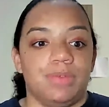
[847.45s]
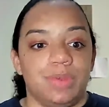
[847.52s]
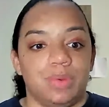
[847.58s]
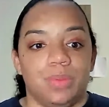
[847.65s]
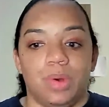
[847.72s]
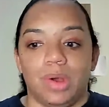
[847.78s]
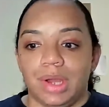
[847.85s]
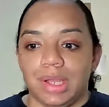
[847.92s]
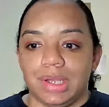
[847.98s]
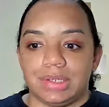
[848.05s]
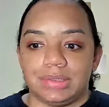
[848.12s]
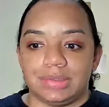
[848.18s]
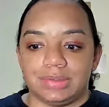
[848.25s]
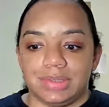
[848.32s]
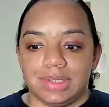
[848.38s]
you want
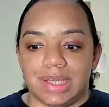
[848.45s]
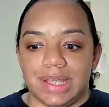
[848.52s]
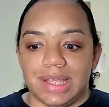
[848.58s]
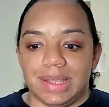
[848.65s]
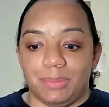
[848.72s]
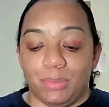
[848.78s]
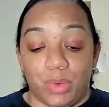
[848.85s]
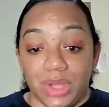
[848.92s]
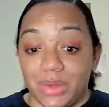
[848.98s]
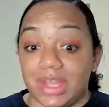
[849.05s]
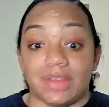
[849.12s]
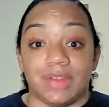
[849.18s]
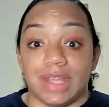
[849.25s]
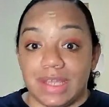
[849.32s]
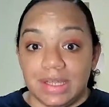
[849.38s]

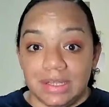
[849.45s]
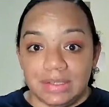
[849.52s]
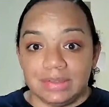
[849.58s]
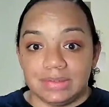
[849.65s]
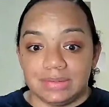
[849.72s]
willingly.